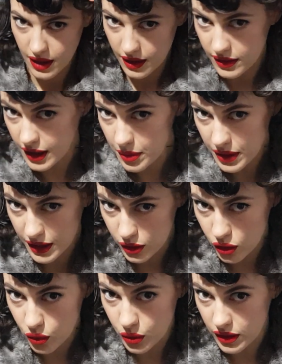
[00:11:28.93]
Then I'm going to
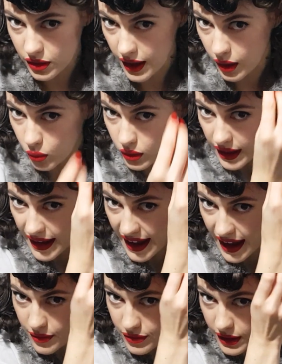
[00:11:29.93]
look at what I
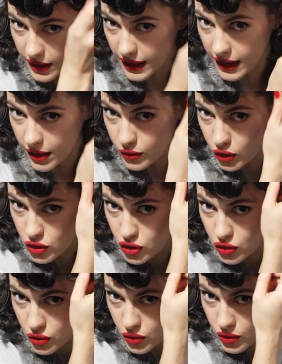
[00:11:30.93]
have here. Like I've got
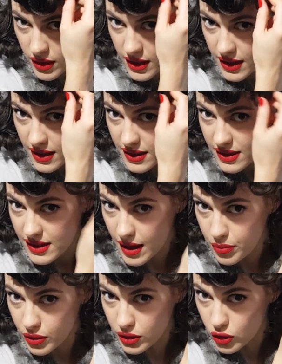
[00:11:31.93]
two
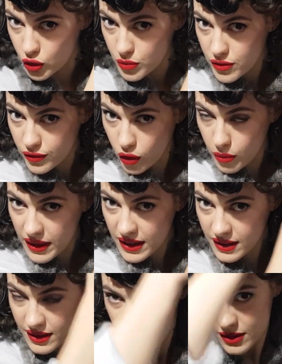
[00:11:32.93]
separate loops forming.
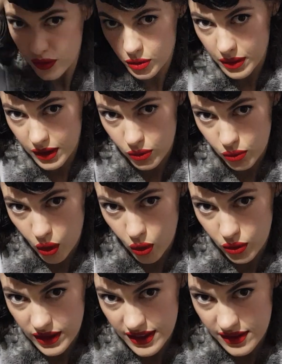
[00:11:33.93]
So I'm going to roll
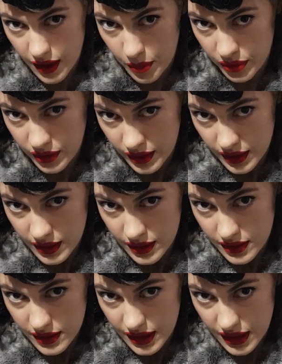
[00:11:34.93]
these up
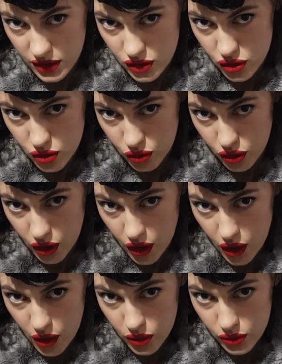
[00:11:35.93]
into
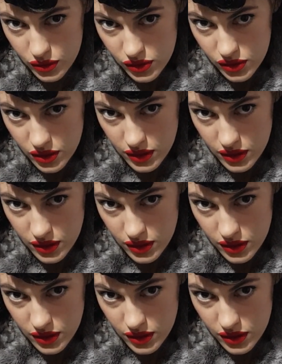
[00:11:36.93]
curls.